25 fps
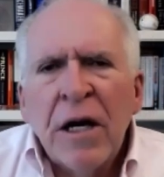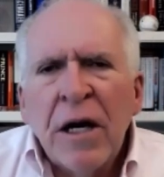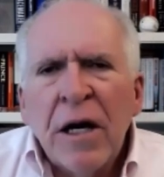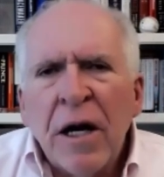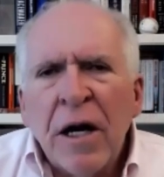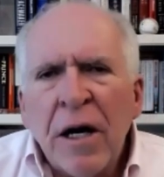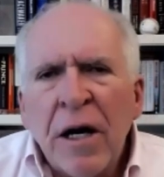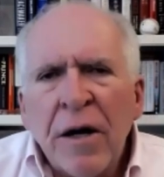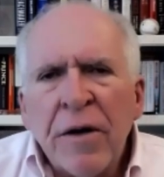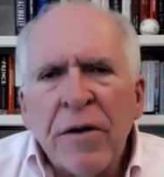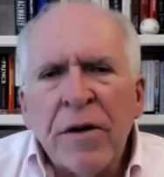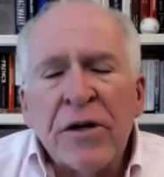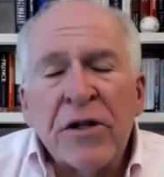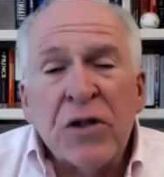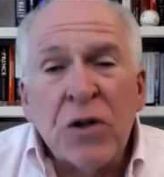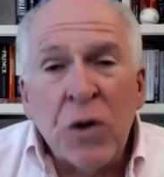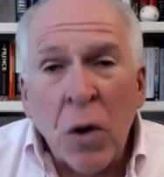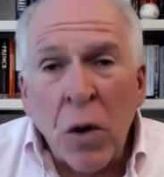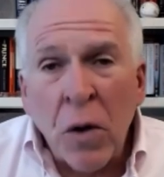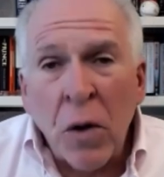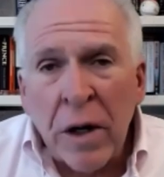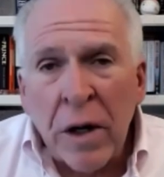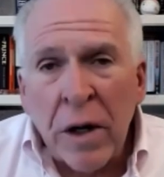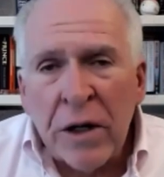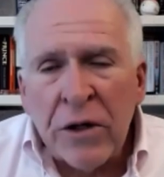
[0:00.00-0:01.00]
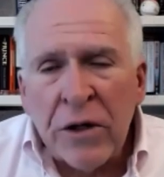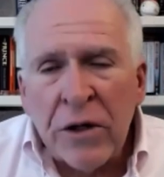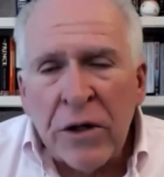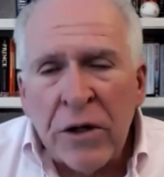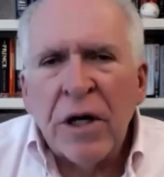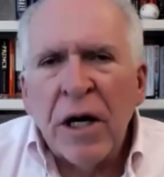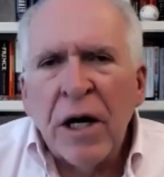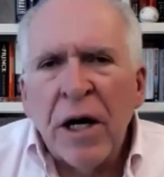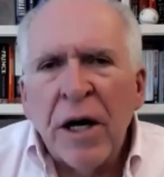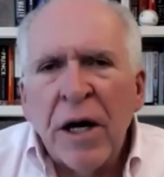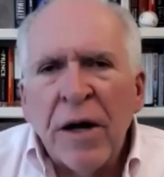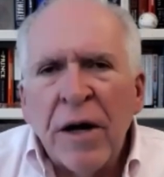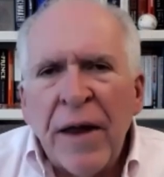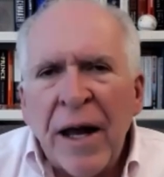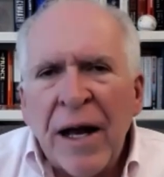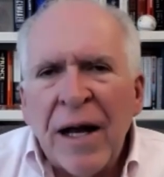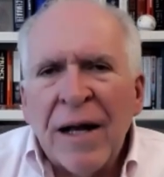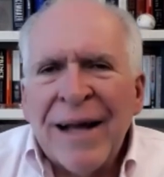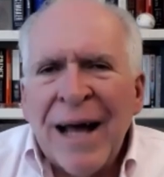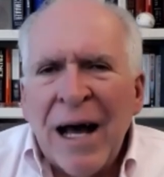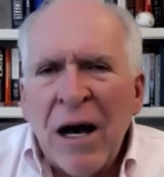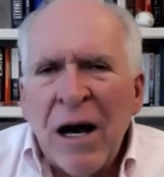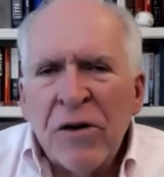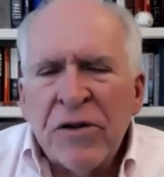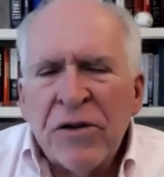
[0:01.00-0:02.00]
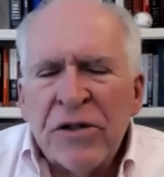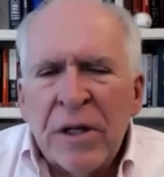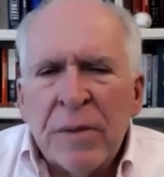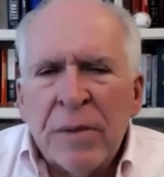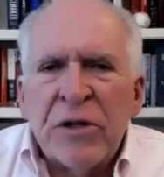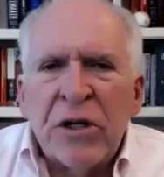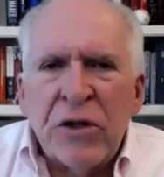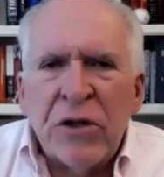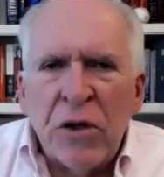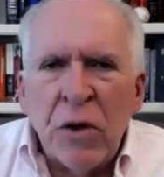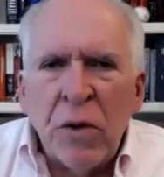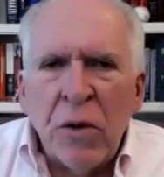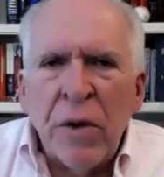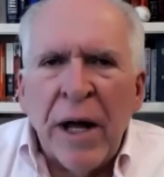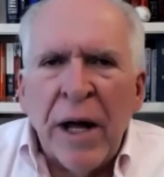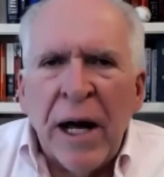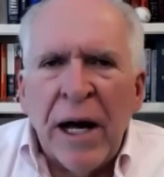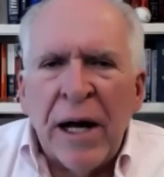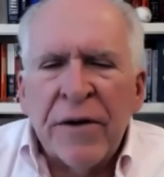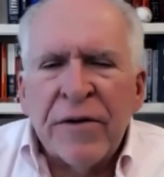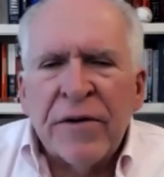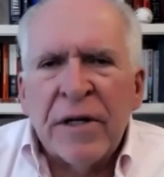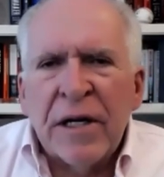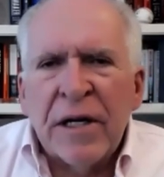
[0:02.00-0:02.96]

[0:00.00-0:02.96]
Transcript: the storage that allows them to do that.